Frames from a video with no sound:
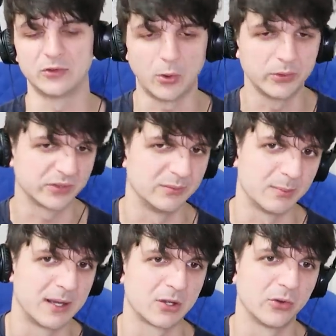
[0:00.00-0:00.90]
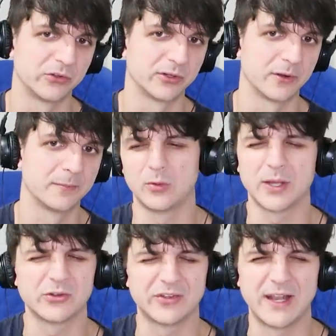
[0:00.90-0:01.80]
He's always going to be Bakugo's hero. Though
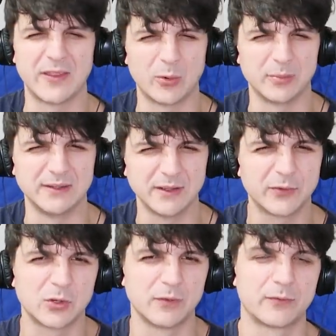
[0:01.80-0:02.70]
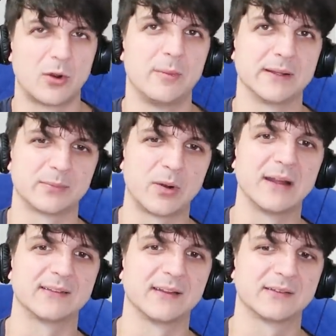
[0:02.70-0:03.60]
I understand how that would be difficult for All Might to
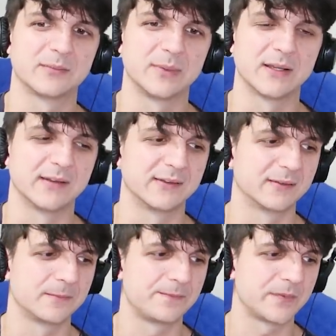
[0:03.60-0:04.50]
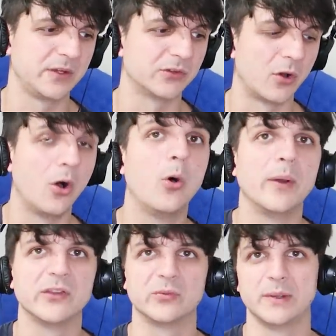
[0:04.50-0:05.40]
process, because he's
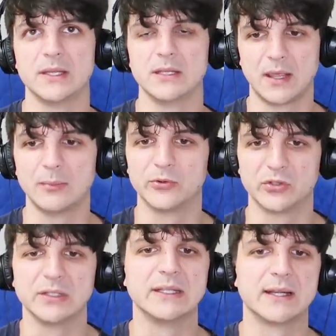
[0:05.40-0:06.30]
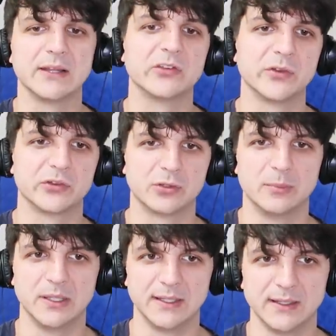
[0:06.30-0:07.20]
always been able to lean on his physical
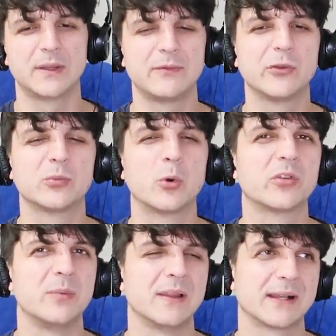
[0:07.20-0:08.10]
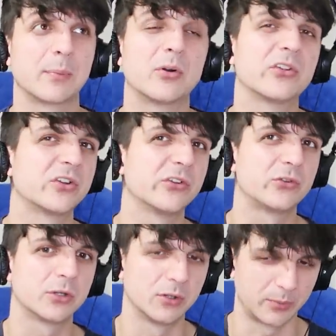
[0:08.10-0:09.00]
ability. But that feels more to me like a personal
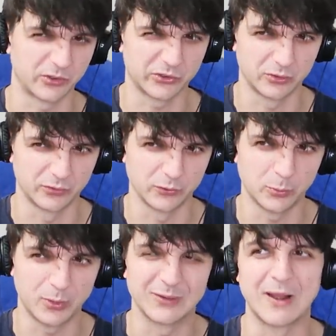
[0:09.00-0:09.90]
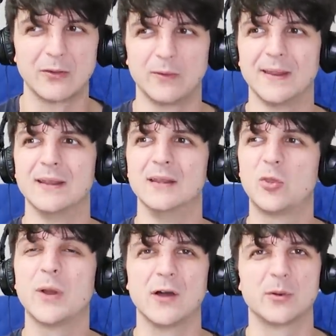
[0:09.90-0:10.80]
struggle, a personal viewpoint, rather than
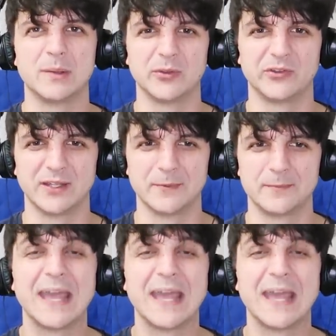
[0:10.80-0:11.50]
the way other people see him.